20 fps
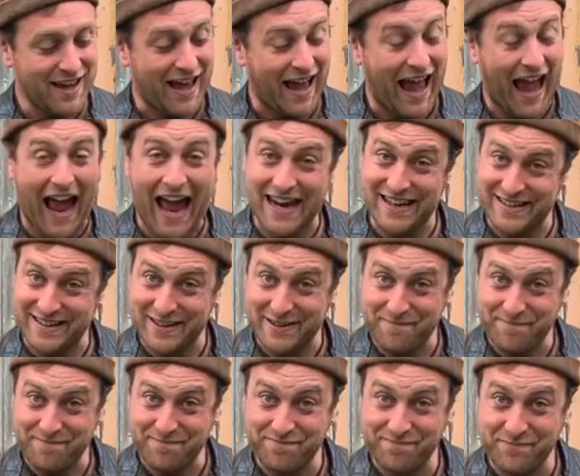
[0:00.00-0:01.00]
And
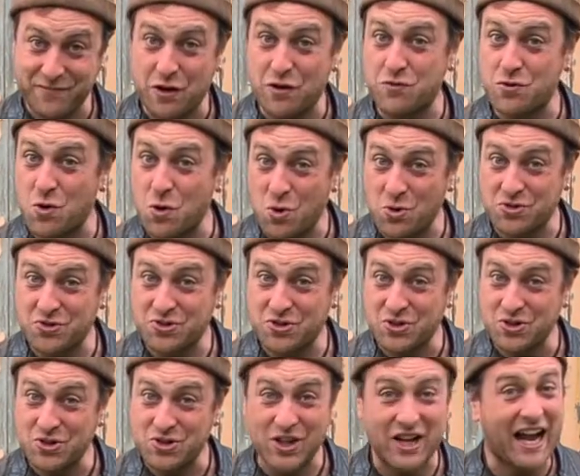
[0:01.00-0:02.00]
of course
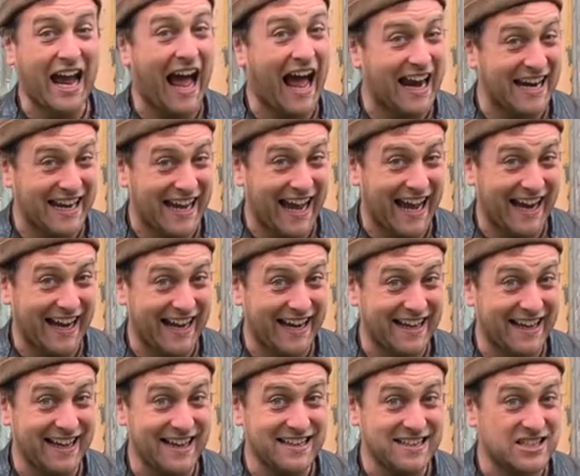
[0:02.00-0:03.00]
the Cailleach,
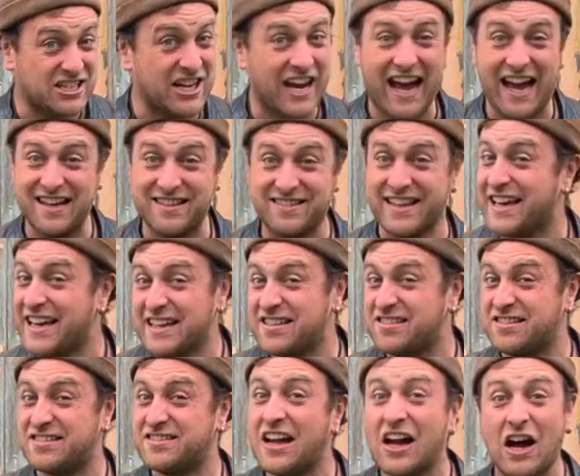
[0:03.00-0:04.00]
she has a
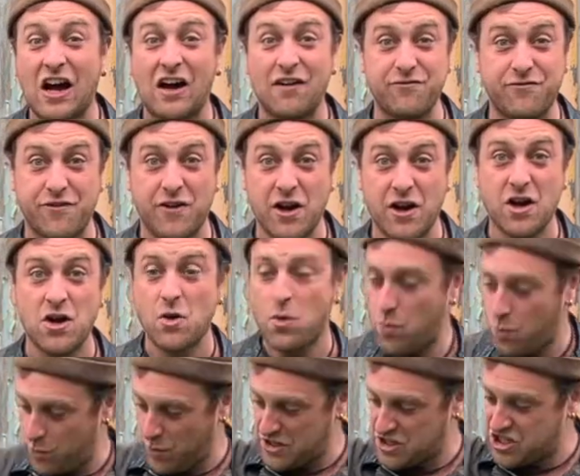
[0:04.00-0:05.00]
staff
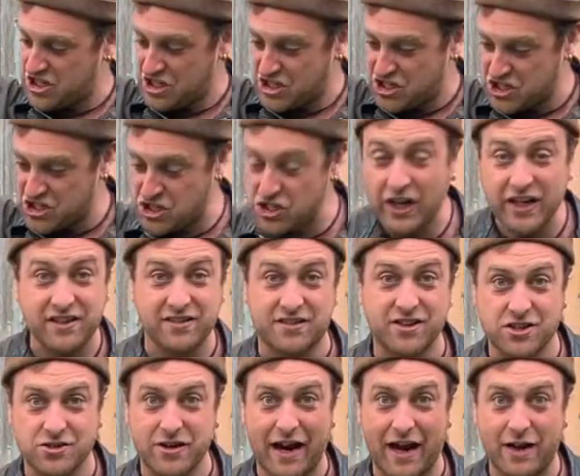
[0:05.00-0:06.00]
which she strikes the
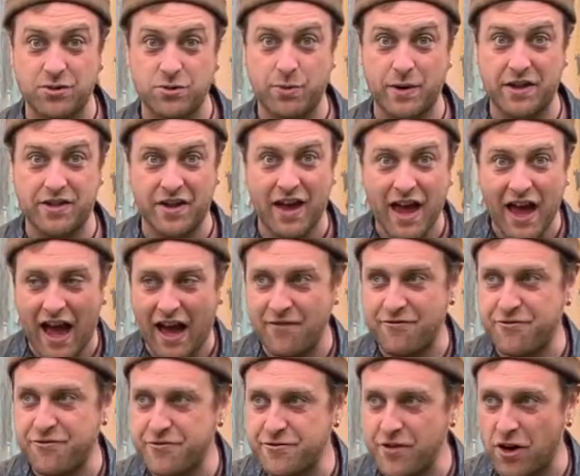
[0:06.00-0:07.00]
ground with, and
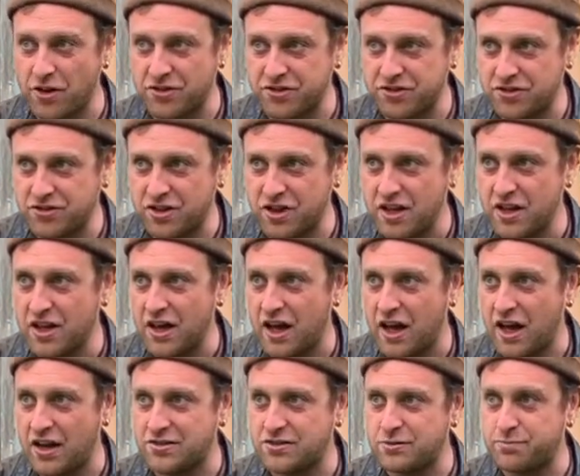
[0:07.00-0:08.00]
frost
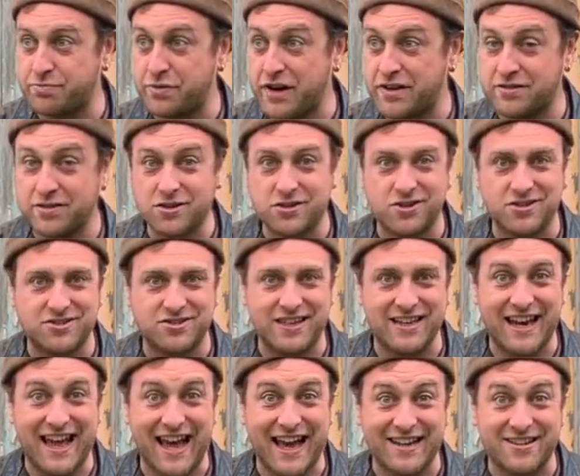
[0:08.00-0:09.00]
spreads across the
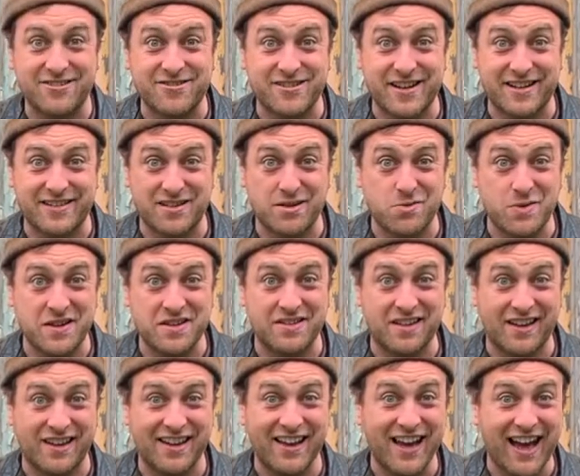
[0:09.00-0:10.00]
land, creating
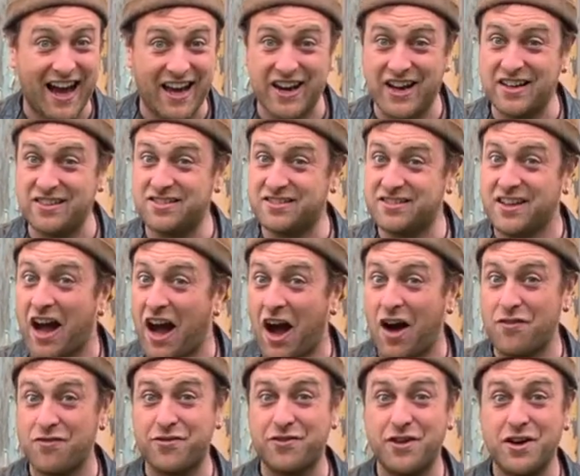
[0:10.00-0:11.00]
winter. And her
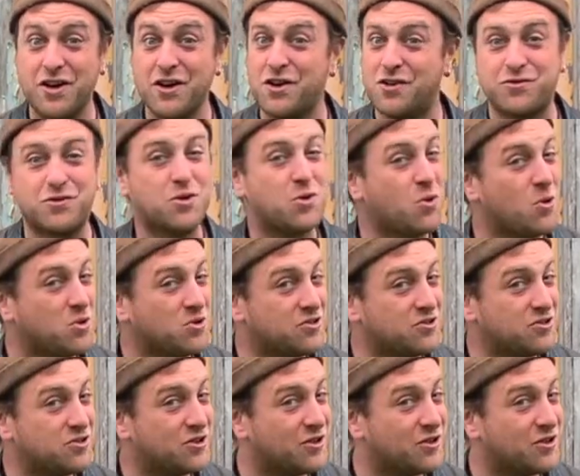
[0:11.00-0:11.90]
staff, of course,